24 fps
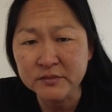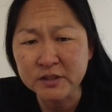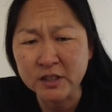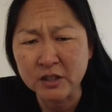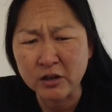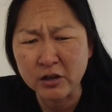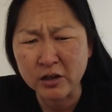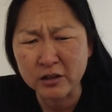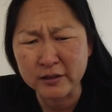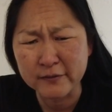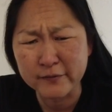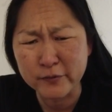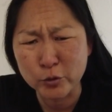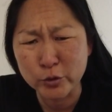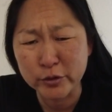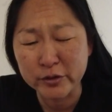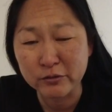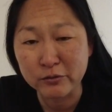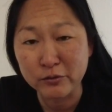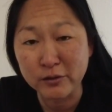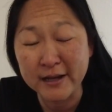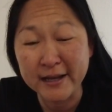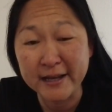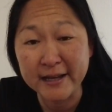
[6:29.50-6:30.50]
olive oil,
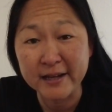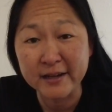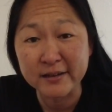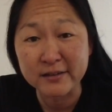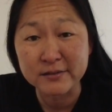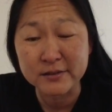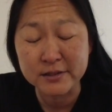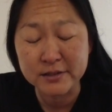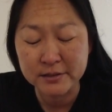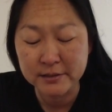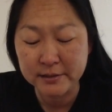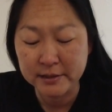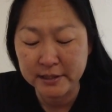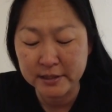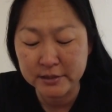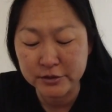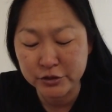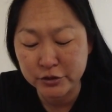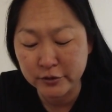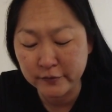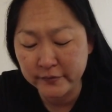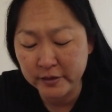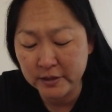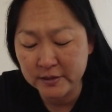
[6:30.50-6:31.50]
and
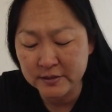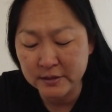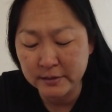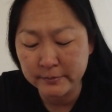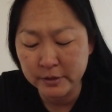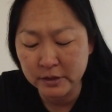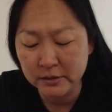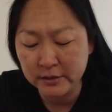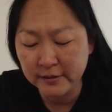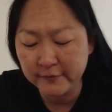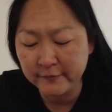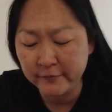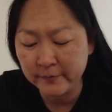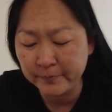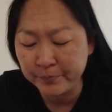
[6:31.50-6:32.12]
anchovies, I believe.